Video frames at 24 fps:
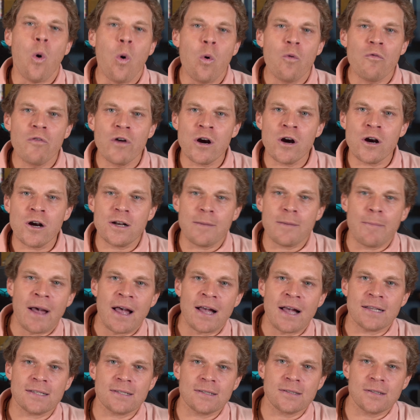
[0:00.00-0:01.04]
over the
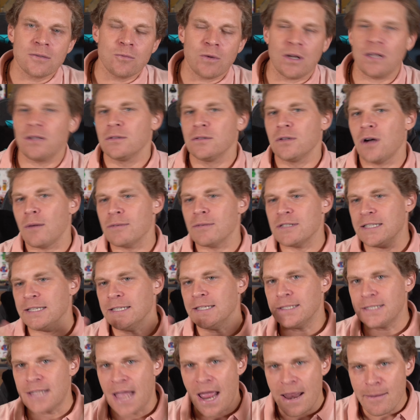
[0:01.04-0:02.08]
past, well,
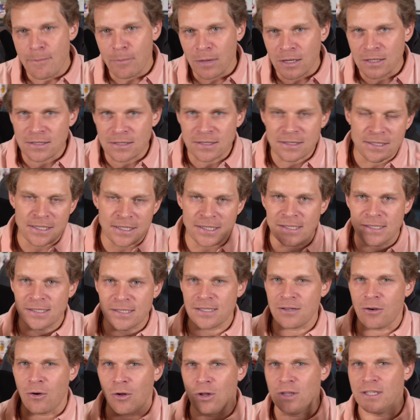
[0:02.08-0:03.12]
obviously 10 months
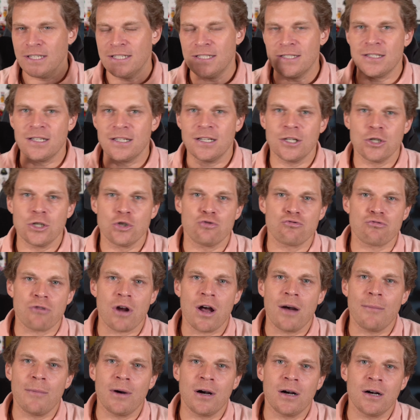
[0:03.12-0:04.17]
since all this uh,
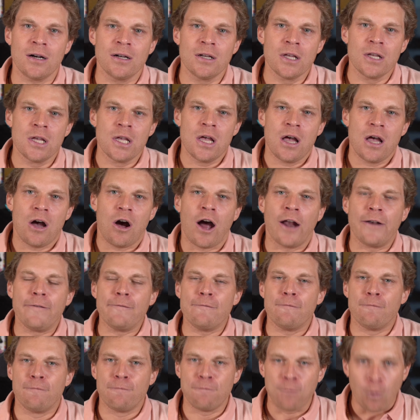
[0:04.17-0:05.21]
drama
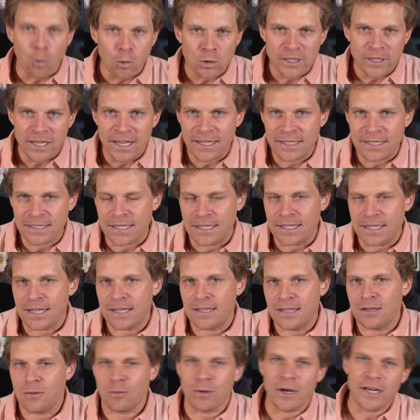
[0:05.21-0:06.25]
unfolded and
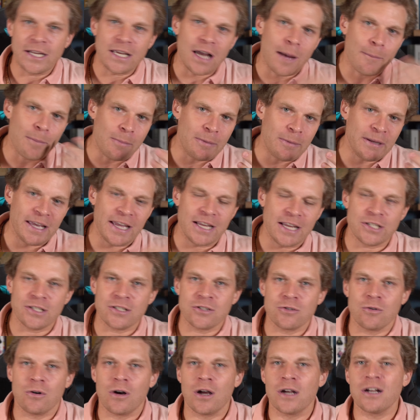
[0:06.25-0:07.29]
then the winding up application
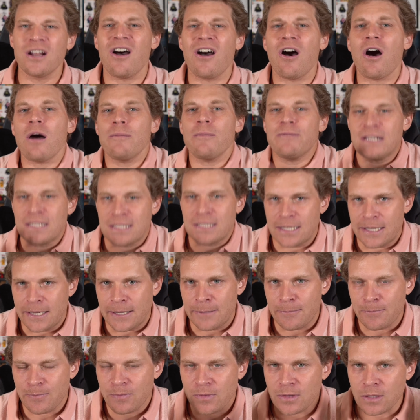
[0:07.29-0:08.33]
and so on,
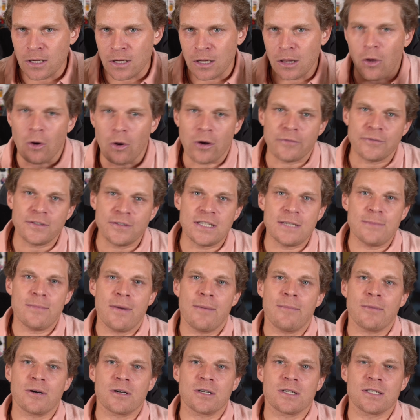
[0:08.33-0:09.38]
obviously a lot of team
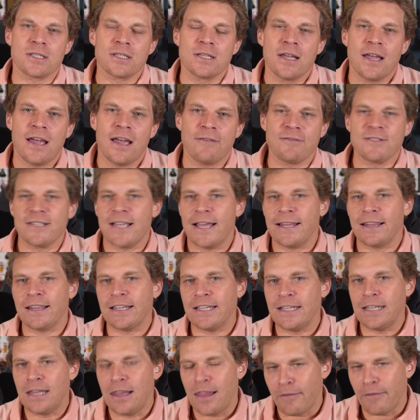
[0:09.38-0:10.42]
members have
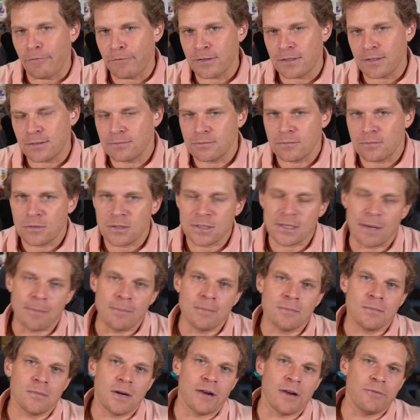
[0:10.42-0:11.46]
sadly left.
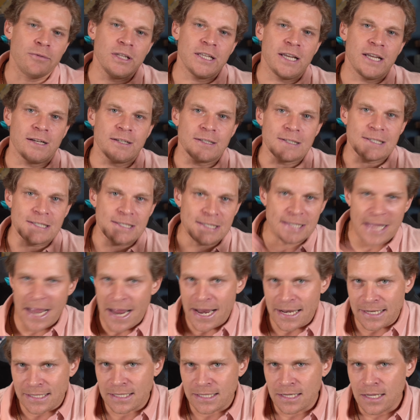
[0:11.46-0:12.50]
Some I really
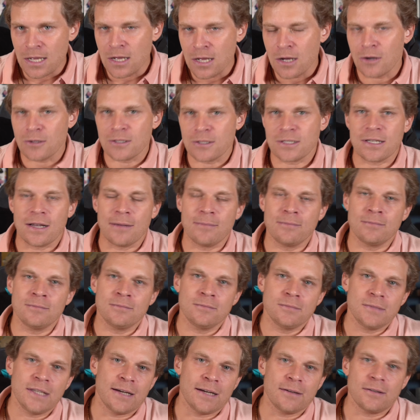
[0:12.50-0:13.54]
understand. On
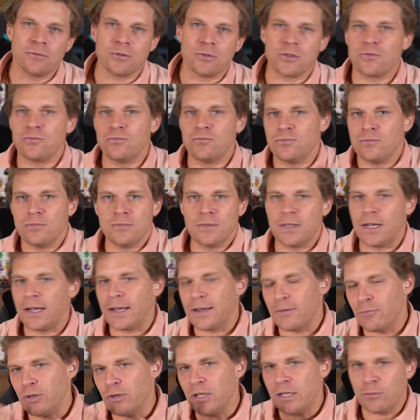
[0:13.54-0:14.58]
some, yeah, it was I
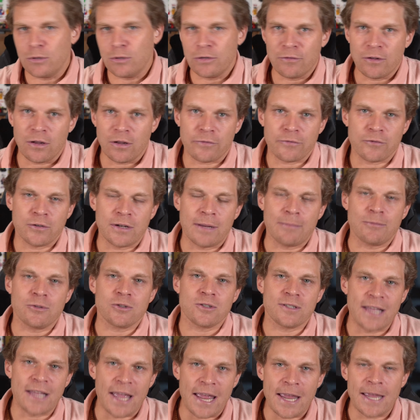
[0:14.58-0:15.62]
really would have loved for them to
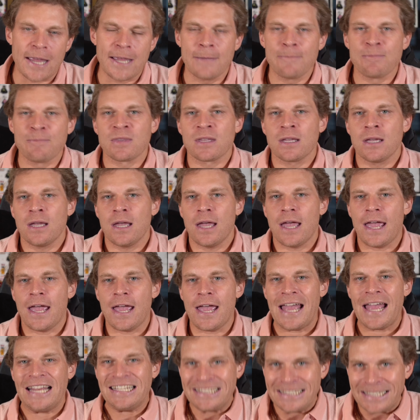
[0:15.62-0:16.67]
stay.
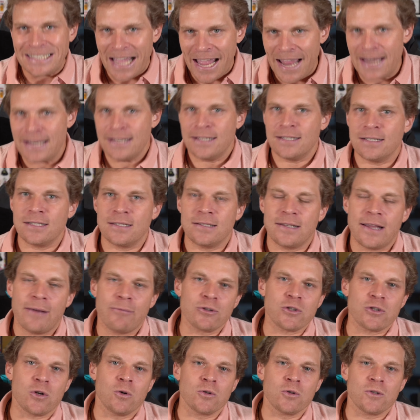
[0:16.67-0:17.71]
At the end, there
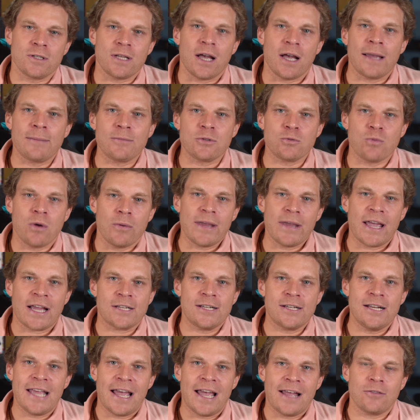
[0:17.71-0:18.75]
was also times where we
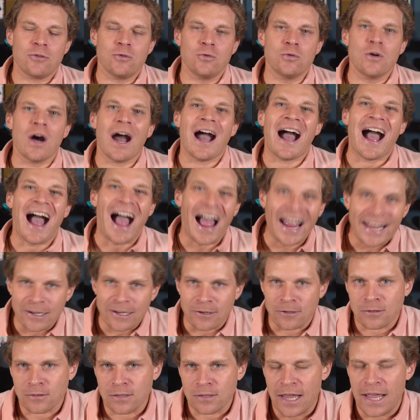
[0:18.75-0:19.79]
actually had to
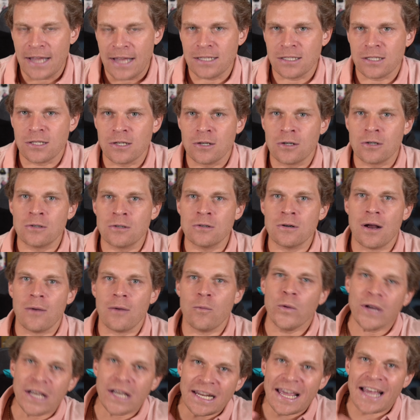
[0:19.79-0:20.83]
hire. And so
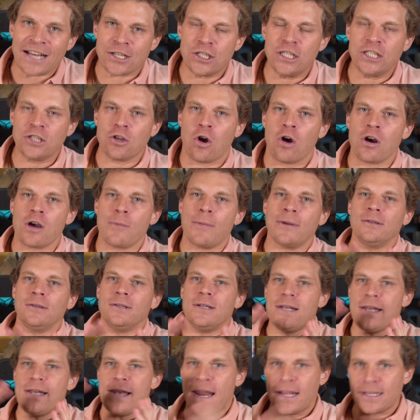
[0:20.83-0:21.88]
we're gonna actually talk about
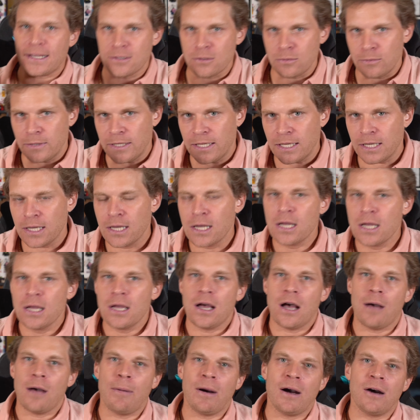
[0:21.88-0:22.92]
next week
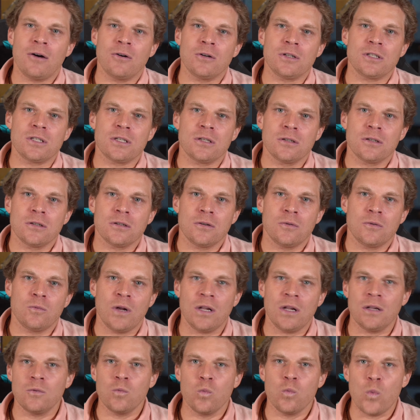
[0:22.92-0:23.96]
about
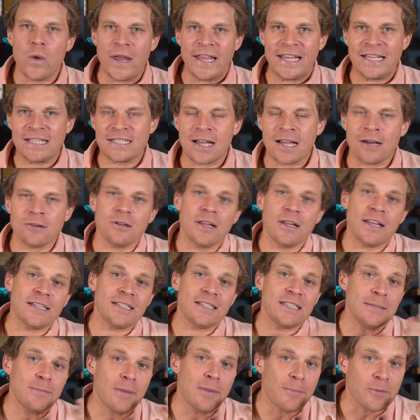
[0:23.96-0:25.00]
well ways how to
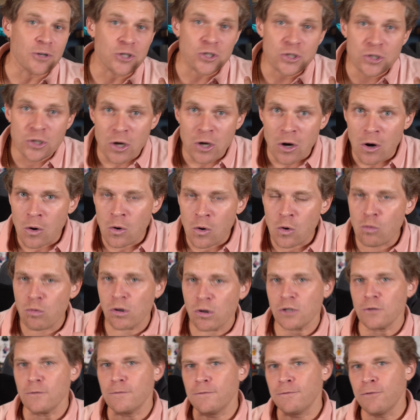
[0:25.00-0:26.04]
let team members go
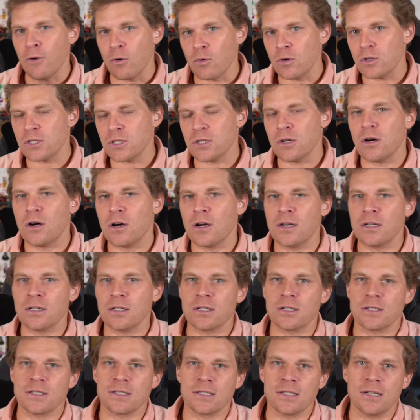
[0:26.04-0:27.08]
what to focus on
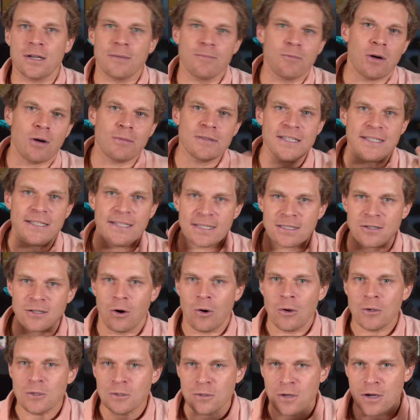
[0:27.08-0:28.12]
because um, obviously that's
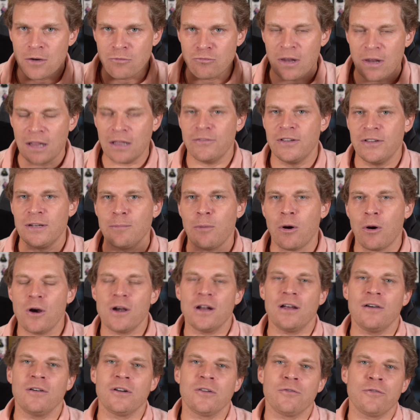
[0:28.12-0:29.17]
also a relevant
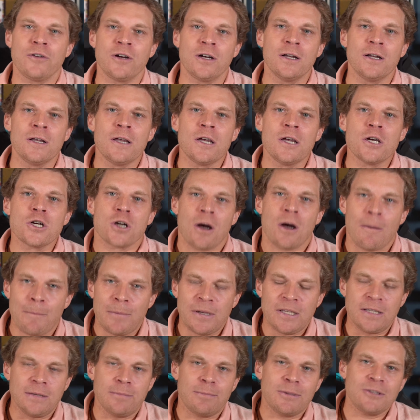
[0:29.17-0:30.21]
part out of a
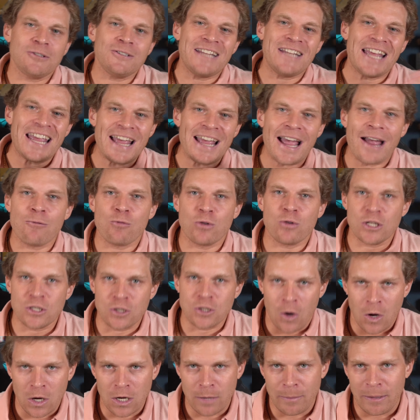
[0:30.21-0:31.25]
company but today i want
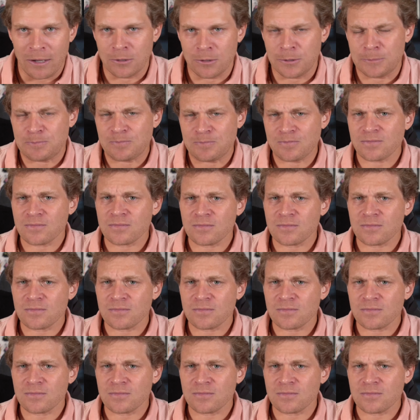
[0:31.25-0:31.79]
to talk about